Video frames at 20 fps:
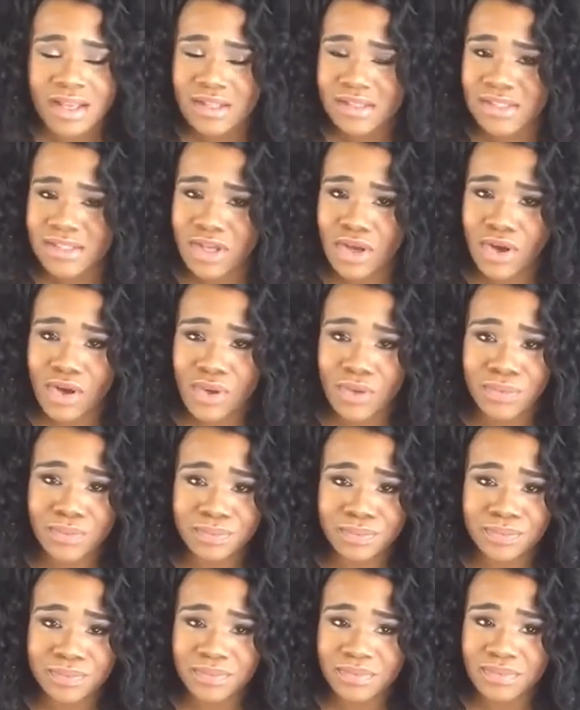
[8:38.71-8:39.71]

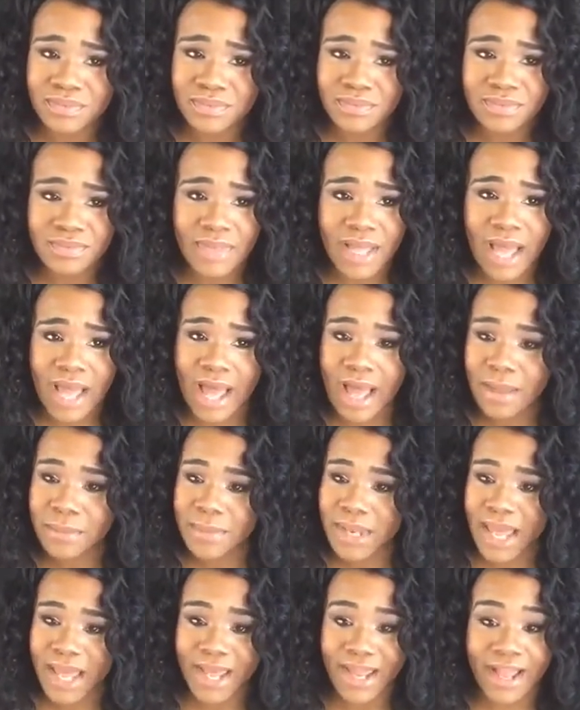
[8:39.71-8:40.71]
So
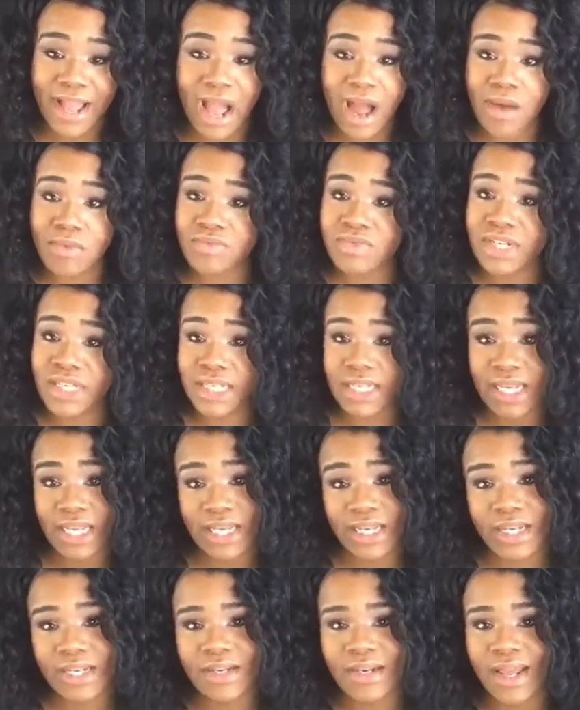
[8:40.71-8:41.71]
I'm like, I'm really
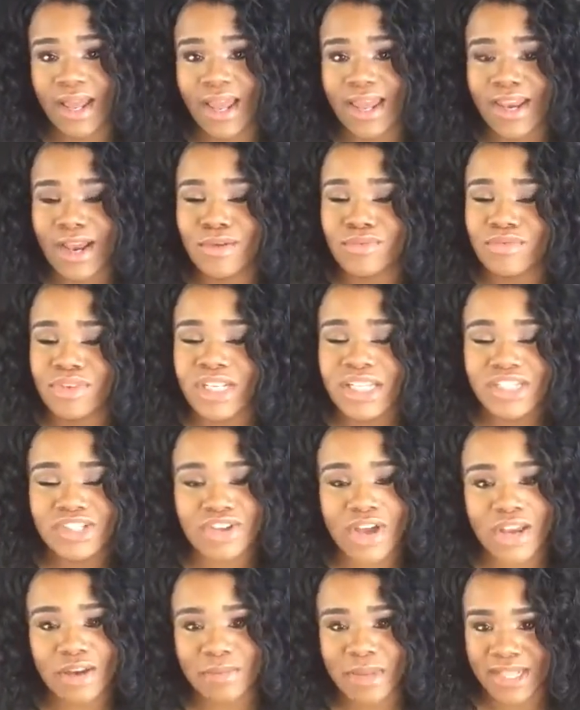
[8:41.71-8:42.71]
in it, and I'm really
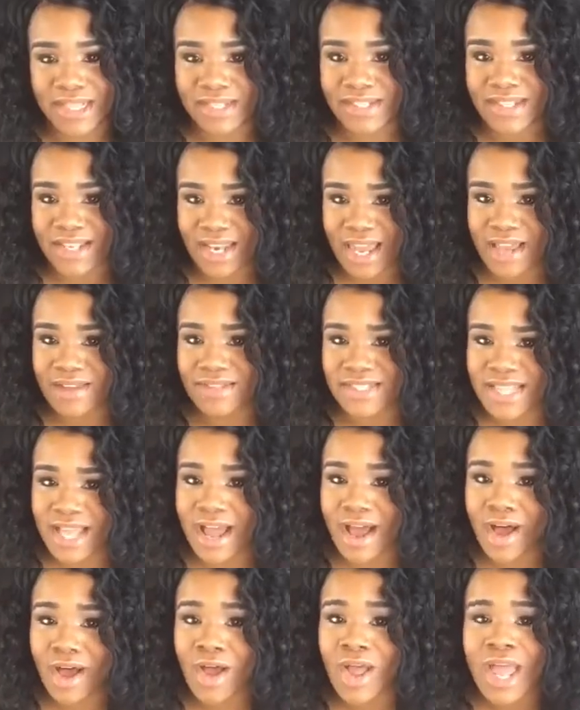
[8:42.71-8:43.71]
trying to make this a
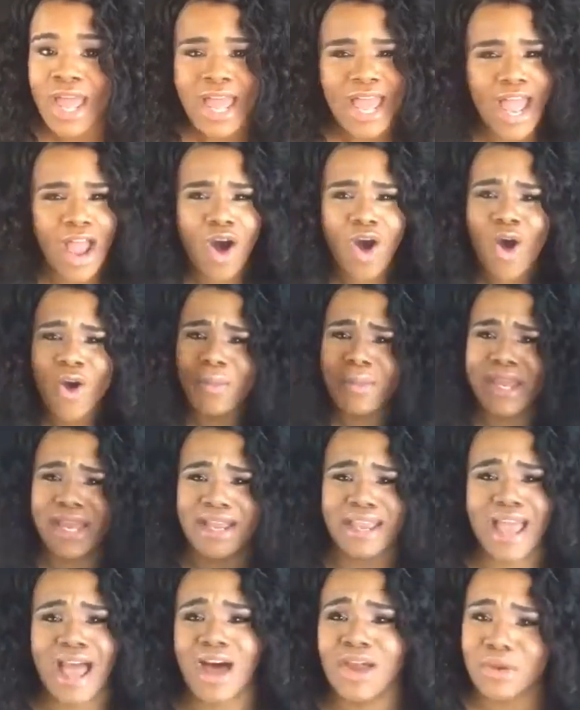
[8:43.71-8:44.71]
lifestyle. And hold me
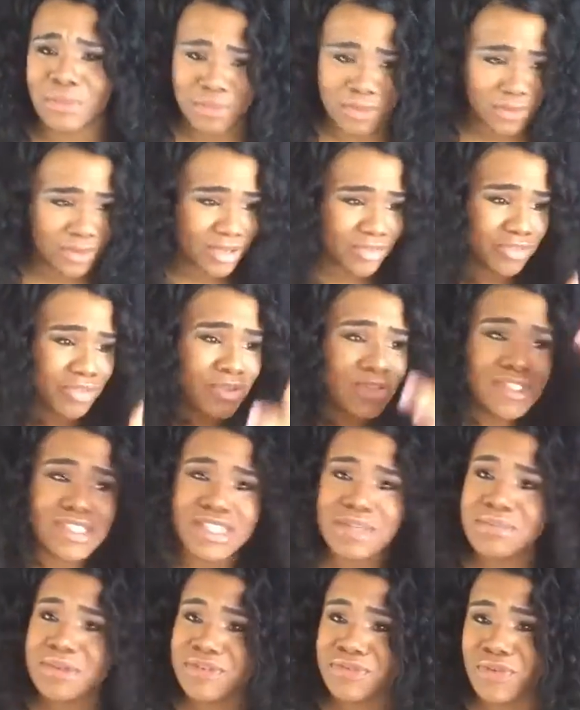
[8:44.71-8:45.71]
accountable. If you
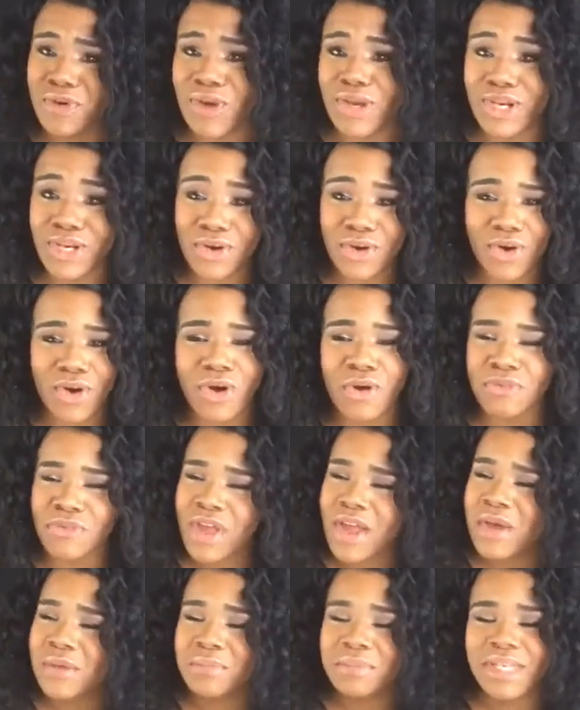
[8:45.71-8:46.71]
see me falling off,
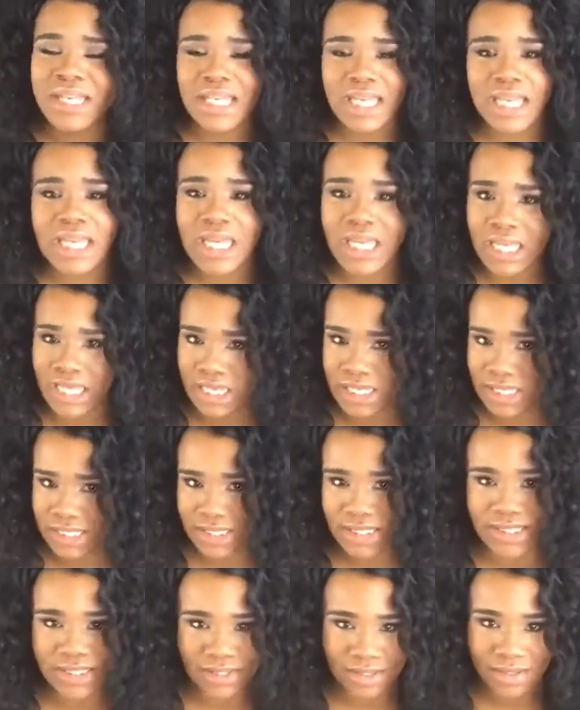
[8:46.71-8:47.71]

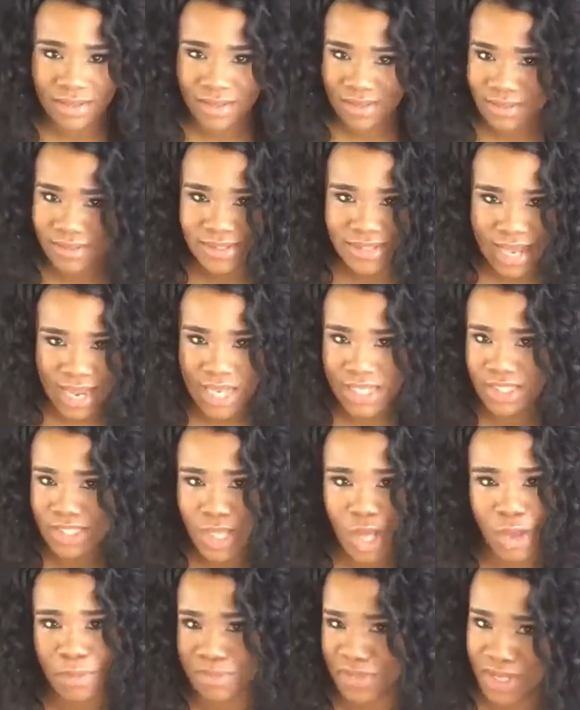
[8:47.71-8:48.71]
please say
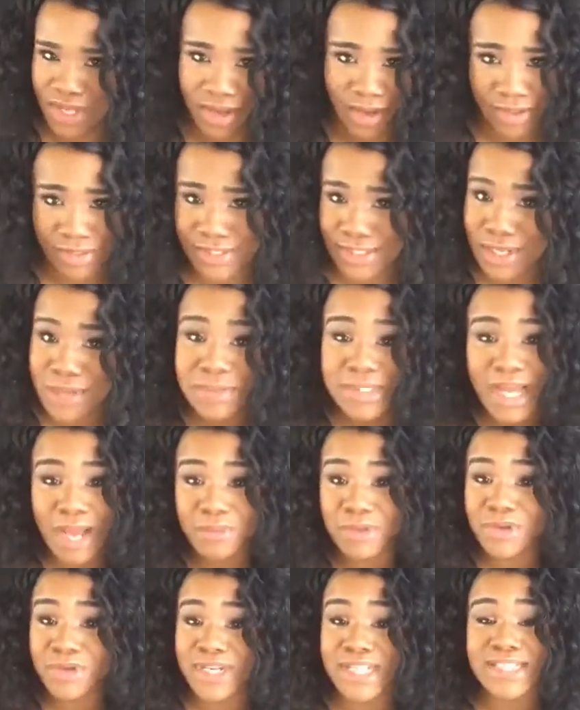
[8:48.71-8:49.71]
something.
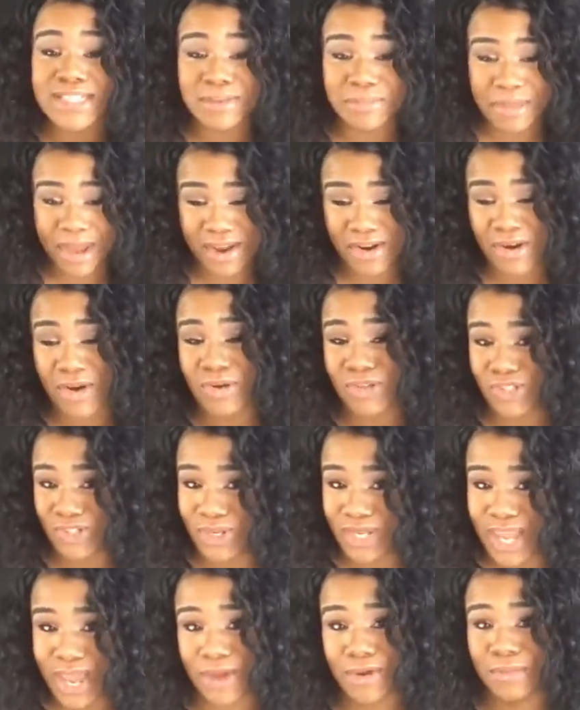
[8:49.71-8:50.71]
Sometimes you need somebody to hold
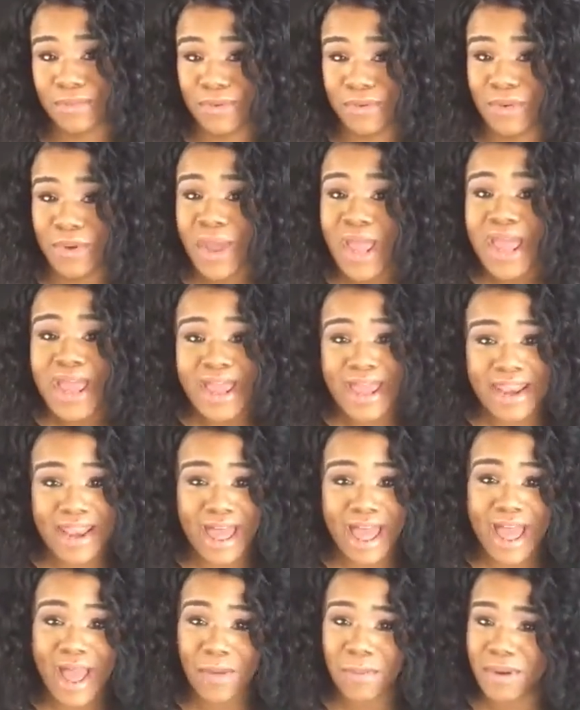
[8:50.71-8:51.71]
you accountable. And
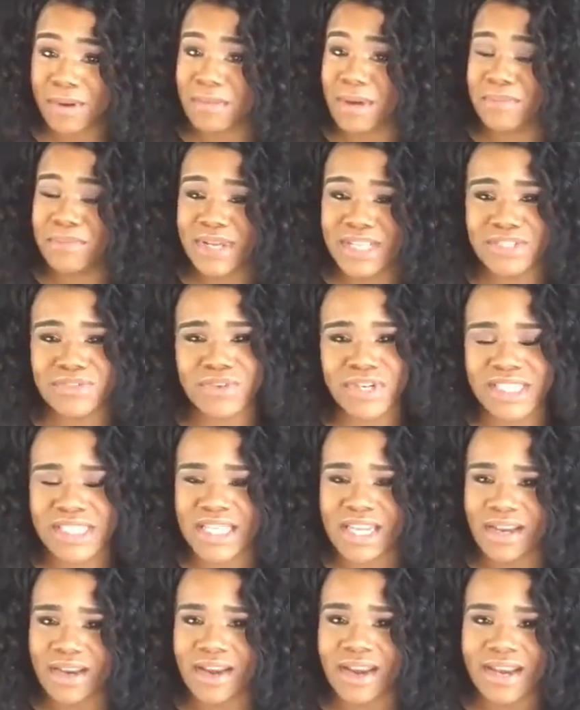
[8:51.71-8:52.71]
I had one of my best friends
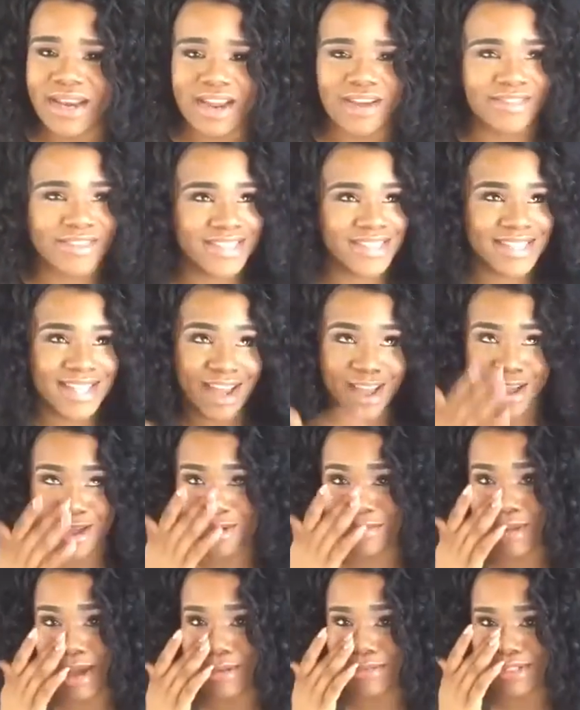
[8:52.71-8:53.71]
here, and every
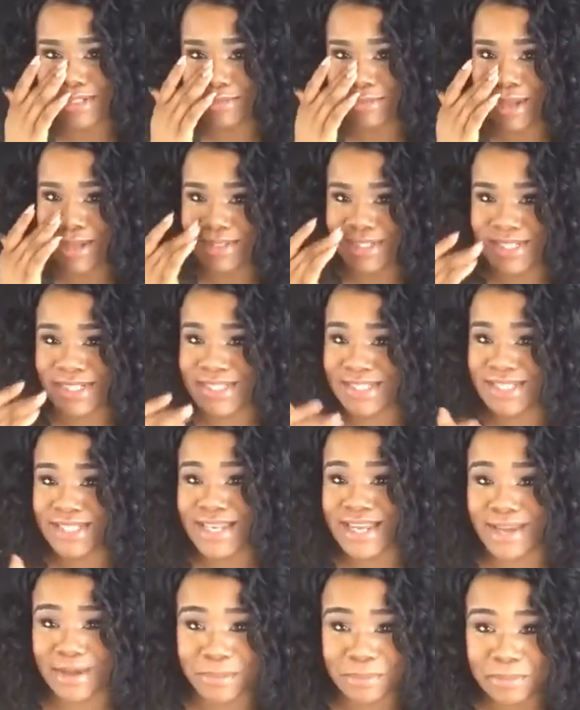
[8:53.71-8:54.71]
time I was about to
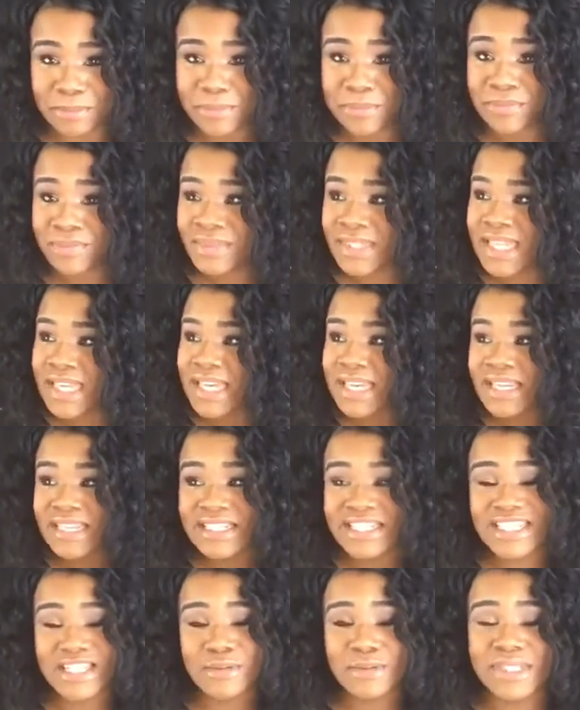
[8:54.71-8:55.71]
slip,
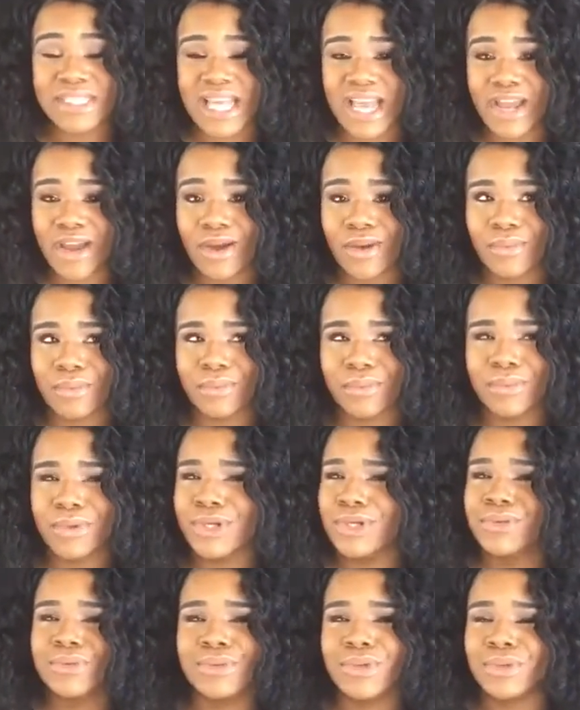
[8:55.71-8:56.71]
she was like,
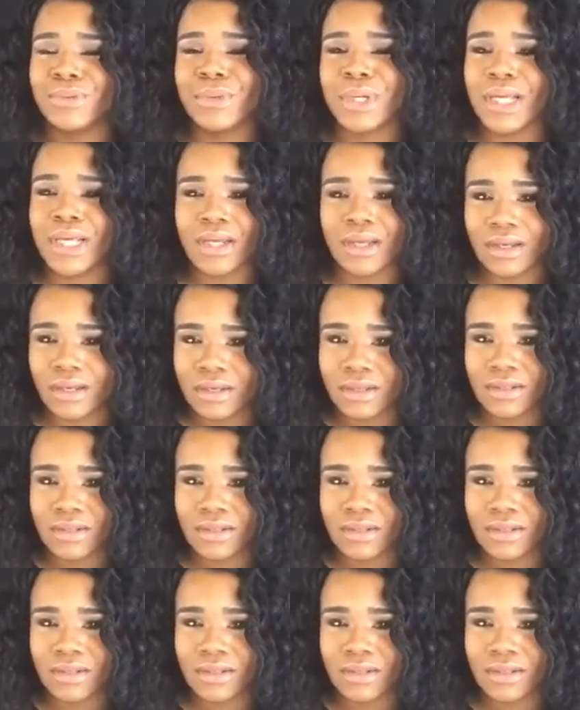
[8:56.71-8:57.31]
what are you doing?